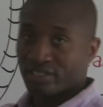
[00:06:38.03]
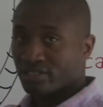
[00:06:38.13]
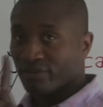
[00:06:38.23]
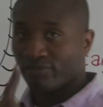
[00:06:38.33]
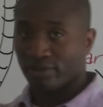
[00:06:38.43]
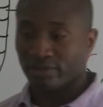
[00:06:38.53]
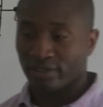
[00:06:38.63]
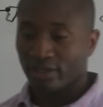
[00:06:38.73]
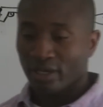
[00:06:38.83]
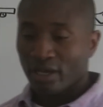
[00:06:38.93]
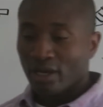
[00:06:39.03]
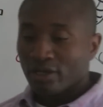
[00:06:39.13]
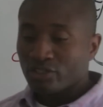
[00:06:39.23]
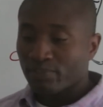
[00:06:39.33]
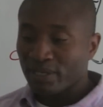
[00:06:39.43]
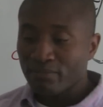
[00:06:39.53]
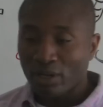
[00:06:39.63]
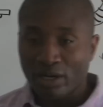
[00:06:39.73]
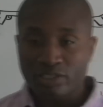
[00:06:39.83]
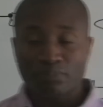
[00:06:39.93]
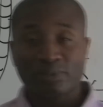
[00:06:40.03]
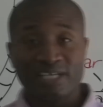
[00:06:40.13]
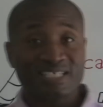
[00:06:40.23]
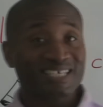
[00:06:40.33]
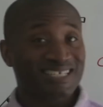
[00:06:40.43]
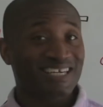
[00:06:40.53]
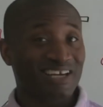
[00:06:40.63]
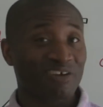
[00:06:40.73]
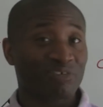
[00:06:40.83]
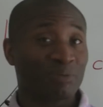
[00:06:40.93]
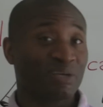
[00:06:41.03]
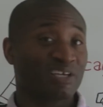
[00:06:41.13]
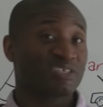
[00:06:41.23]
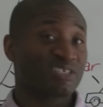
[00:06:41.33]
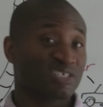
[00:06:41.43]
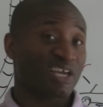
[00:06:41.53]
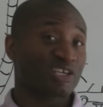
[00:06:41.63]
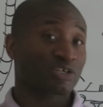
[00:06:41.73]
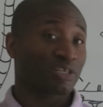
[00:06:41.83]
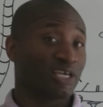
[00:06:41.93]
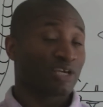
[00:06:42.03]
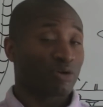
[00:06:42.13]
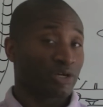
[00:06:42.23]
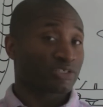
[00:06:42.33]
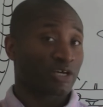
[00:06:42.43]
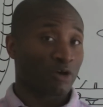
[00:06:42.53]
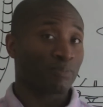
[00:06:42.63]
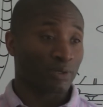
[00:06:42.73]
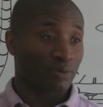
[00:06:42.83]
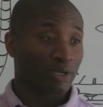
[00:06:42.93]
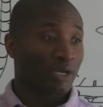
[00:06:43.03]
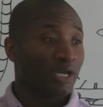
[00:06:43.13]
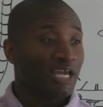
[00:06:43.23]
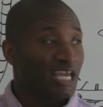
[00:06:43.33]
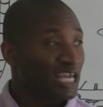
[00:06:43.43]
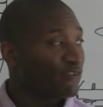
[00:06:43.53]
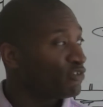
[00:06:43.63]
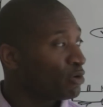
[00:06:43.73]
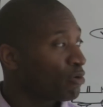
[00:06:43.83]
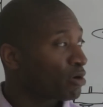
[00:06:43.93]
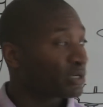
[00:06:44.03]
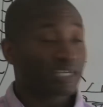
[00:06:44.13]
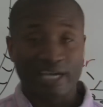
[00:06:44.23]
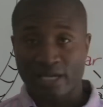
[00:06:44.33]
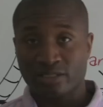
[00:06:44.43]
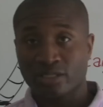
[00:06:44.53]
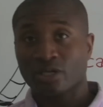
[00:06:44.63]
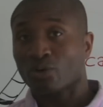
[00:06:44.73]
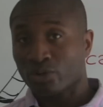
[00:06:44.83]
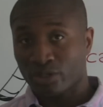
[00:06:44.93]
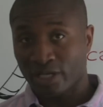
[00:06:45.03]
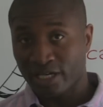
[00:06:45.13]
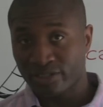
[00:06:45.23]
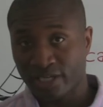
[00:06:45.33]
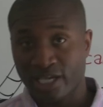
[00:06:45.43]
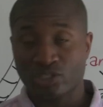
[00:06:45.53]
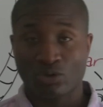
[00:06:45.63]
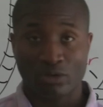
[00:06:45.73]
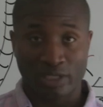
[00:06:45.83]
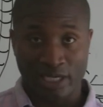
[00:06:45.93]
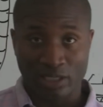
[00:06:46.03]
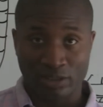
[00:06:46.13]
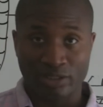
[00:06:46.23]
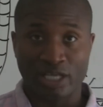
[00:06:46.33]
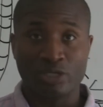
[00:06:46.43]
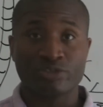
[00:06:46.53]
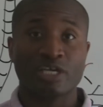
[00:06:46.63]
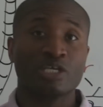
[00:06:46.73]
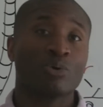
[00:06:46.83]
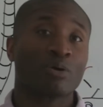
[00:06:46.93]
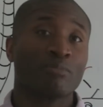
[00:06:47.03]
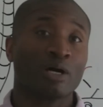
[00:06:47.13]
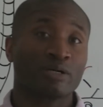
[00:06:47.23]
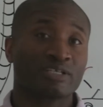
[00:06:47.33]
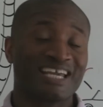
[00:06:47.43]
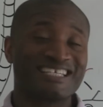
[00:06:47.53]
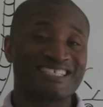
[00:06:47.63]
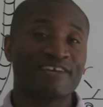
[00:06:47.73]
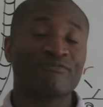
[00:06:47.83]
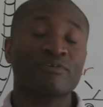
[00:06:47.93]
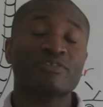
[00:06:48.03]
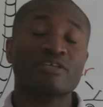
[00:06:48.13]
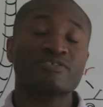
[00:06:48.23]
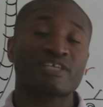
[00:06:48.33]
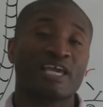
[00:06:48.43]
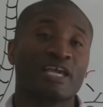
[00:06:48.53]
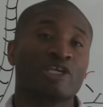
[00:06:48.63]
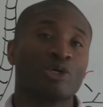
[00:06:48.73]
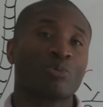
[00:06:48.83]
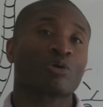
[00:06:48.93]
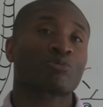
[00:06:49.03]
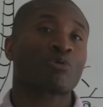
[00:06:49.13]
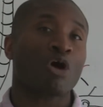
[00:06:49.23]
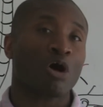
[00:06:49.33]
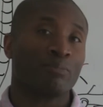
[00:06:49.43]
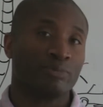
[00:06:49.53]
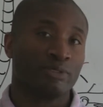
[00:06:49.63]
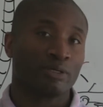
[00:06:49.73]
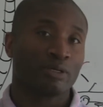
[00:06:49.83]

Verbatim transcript: it's different. To be mugged, please listen carefully because this is actually going to help you. If you are in Canada or the United States or in England and you say you were mugged, it's different than saying you were robbed.